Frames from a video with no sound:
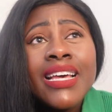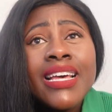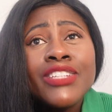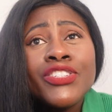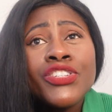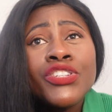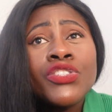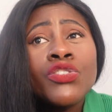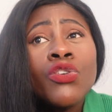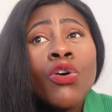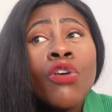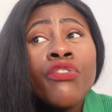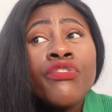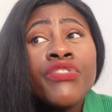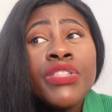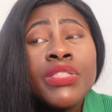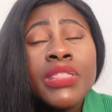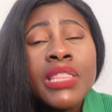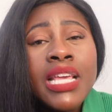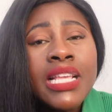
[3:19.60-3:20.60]
Just of
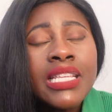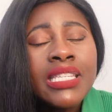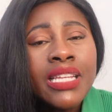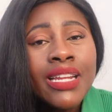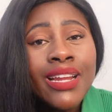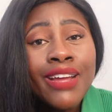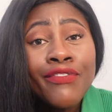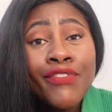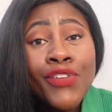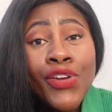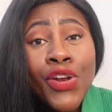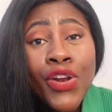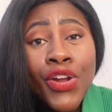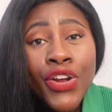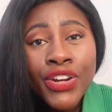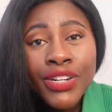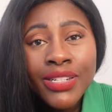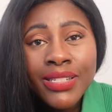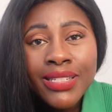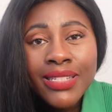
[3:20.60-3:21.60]
the things that I've
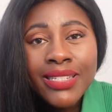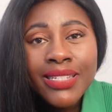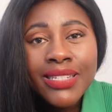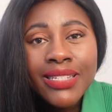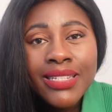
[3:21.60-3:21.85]
learned.